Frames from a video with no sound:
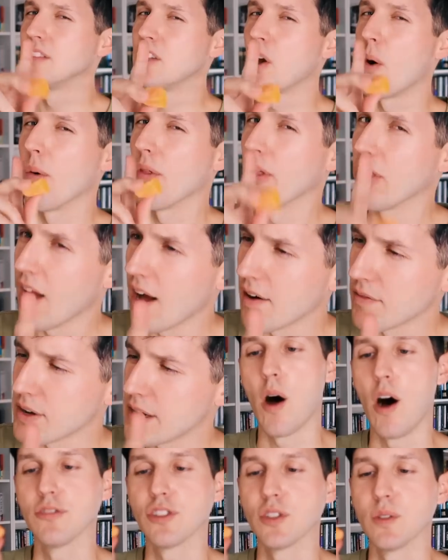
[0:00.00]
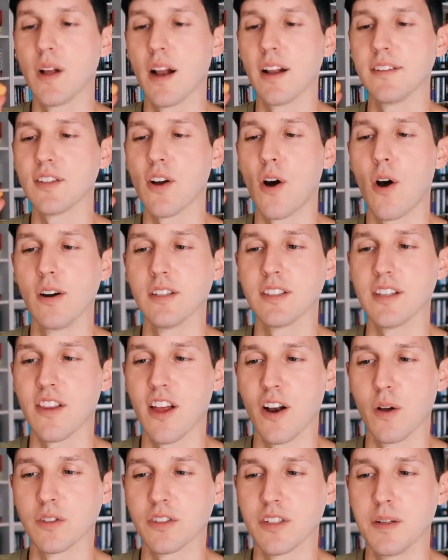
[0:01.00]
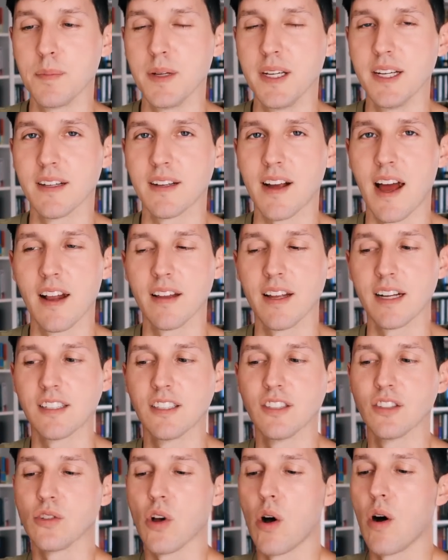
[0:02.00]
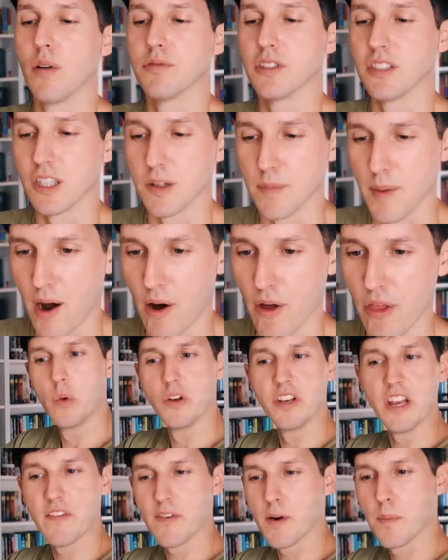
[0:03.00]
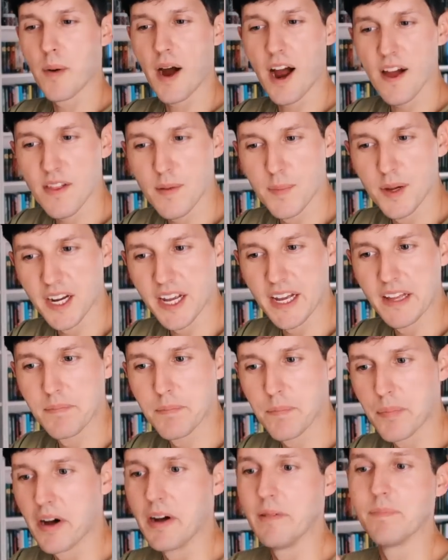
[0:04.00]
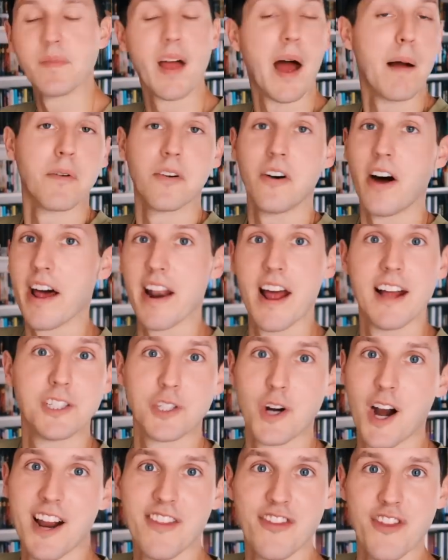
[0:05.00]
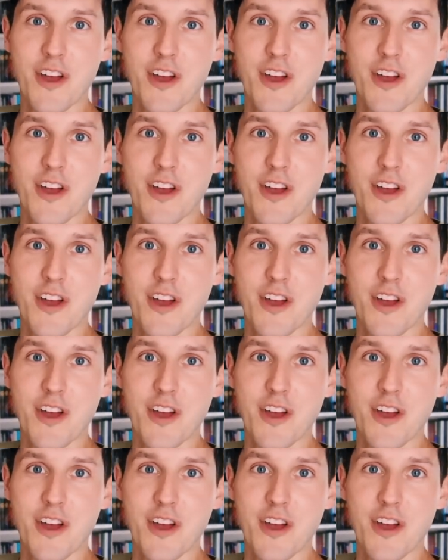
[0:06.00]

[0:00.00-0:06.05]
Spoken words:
don't love it. Also not as hard as I thought it was gonna be. It kind of like dissolves in your mouth. Would never buy them again, but I'm glad I tried